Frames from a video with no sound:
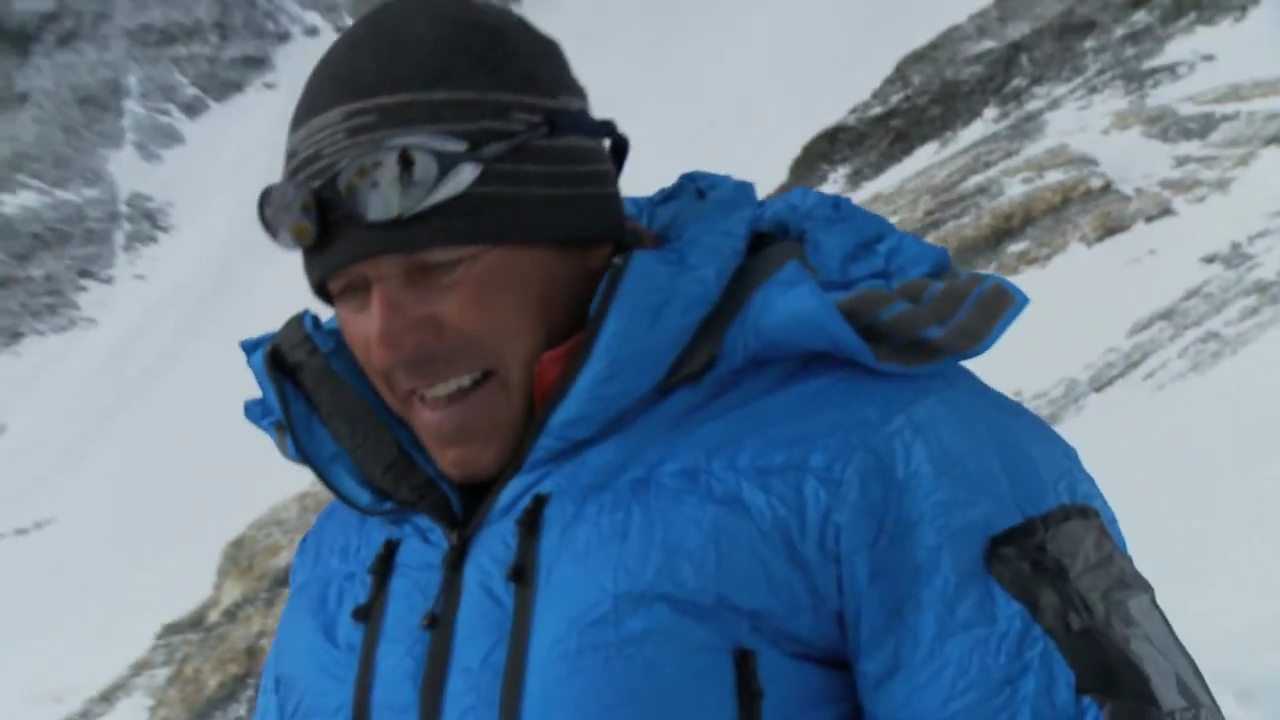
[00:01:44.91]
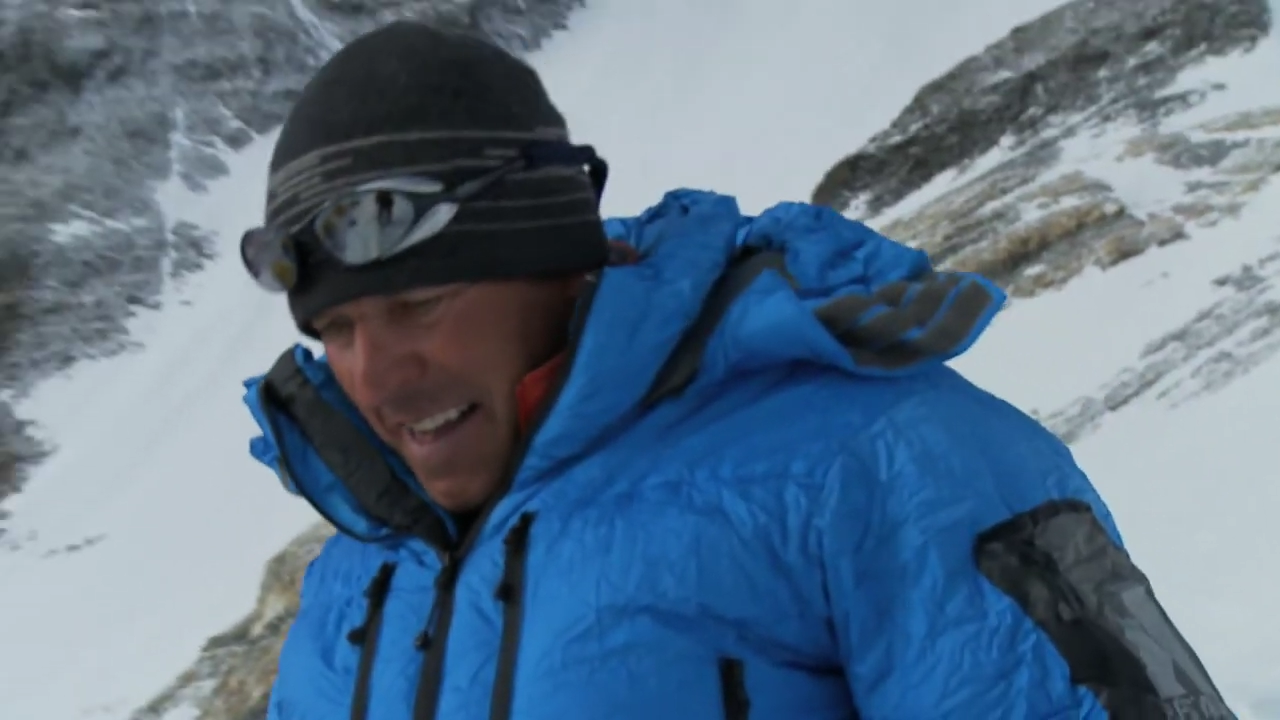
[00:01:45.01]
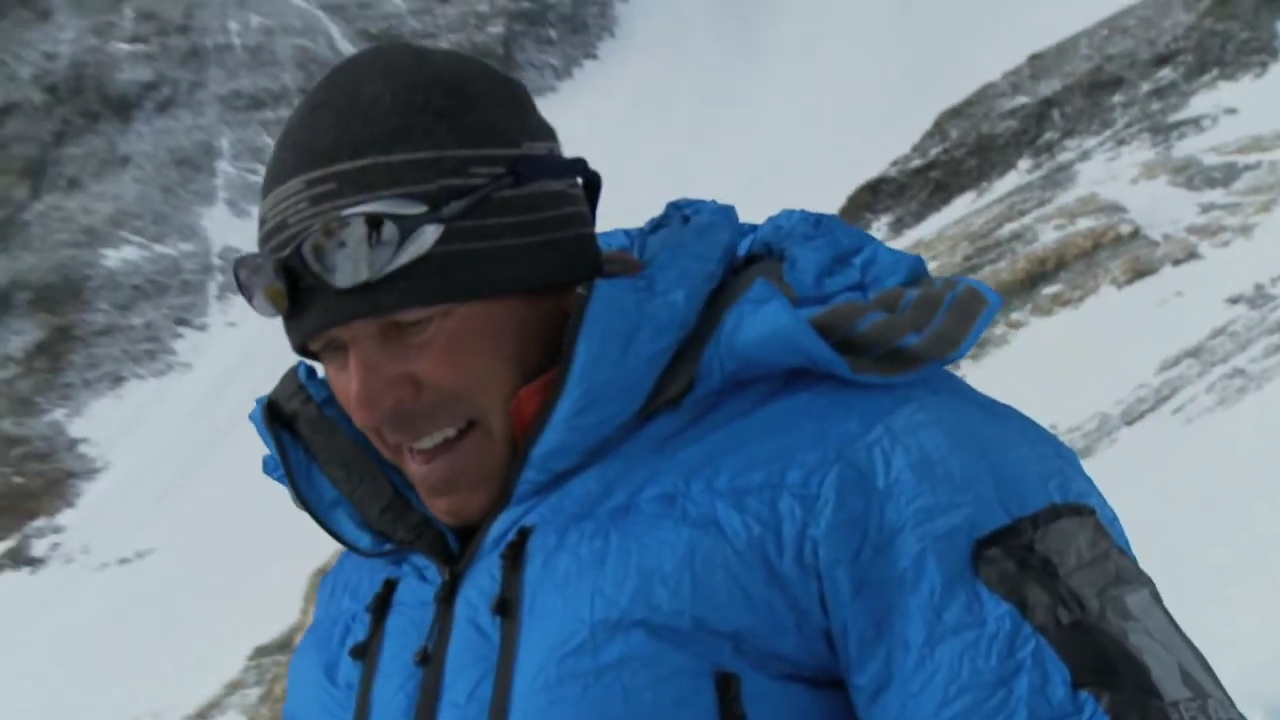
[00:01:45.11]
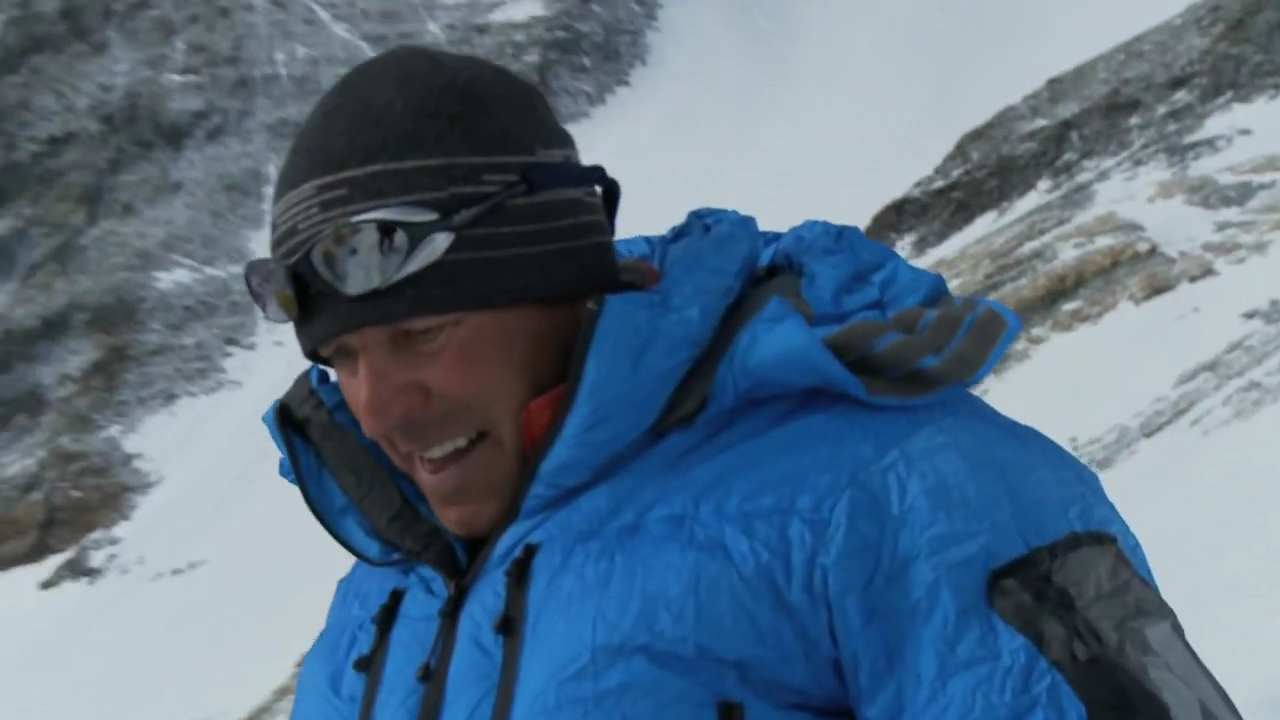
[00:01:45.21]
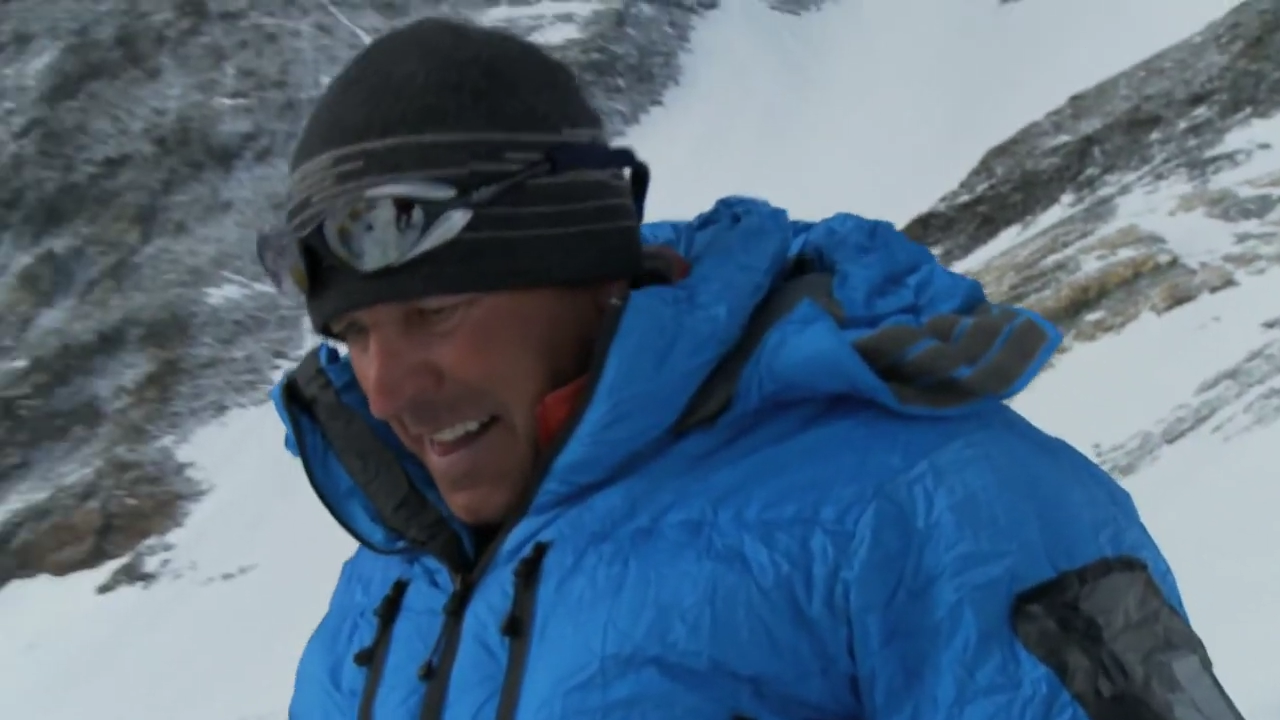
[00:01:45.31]
you'll
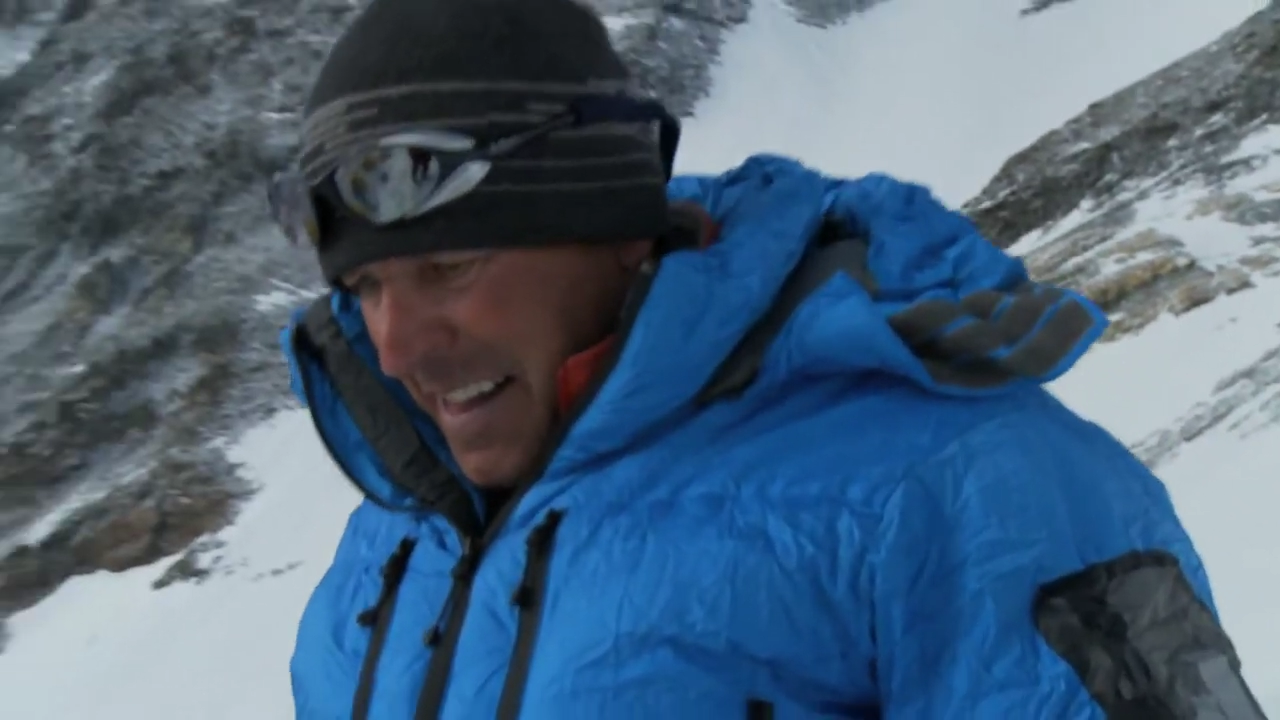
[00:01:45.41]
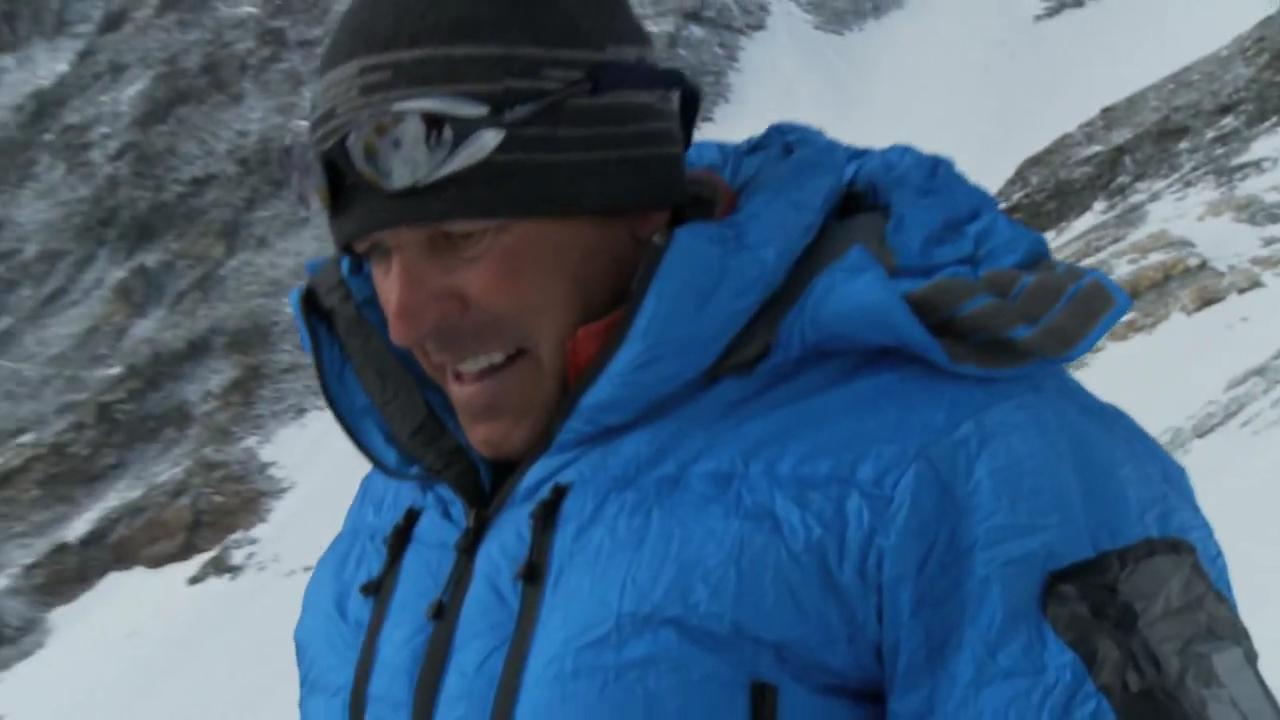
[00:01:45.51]
go,